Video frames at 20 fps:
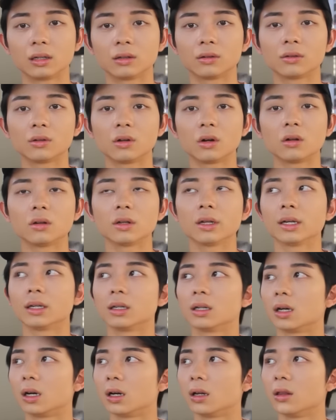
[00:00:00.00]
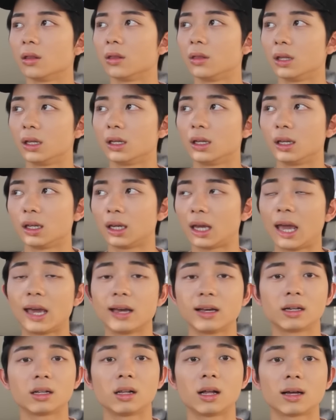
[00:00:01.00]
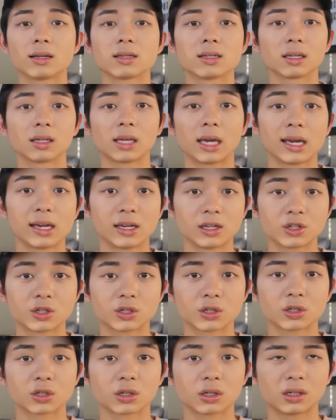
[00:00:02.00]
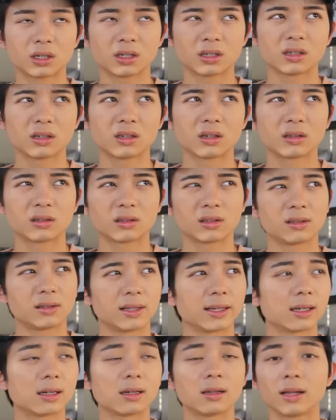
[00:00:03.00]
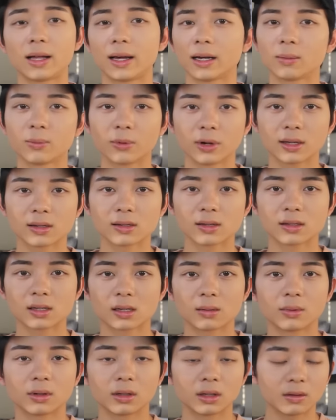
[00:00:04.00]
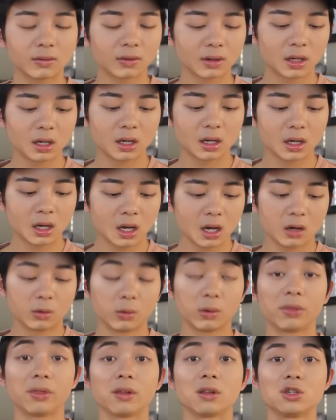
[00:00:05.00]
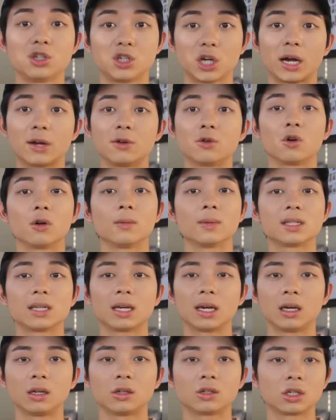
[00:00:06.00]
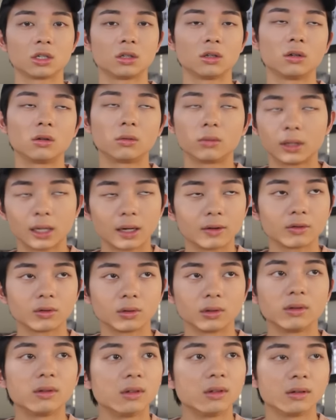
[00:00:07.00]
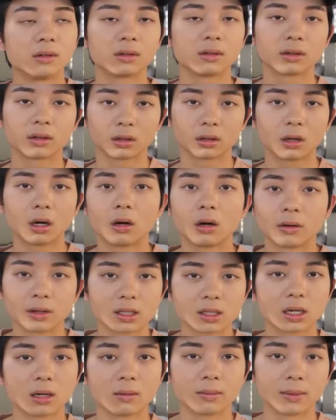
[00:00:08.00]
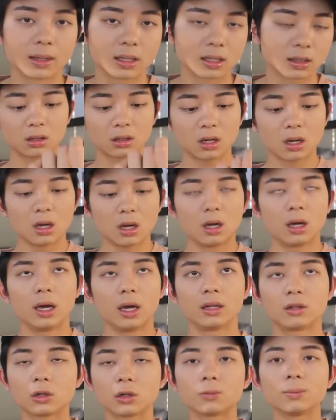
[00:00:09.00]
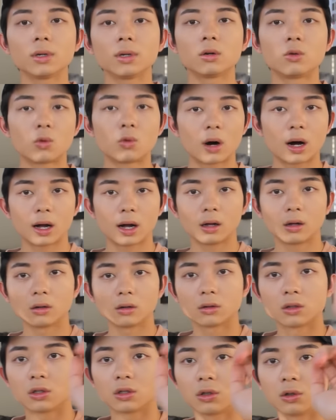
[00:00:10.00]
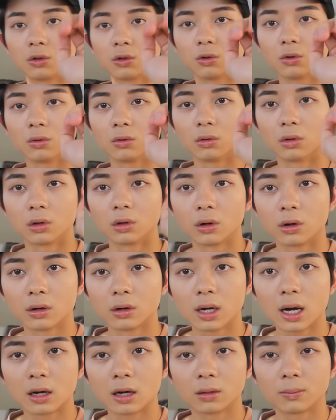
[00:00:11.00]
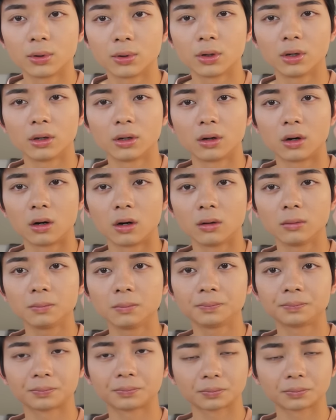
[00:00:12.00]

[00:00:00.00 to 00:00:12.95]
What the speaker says: It's not like the classic H click-clack bracelets, I believe, with the ginormous H, and you know, when everyone sees it, it's like, oh, it's Hermes. It took me a while to learn how to put it on.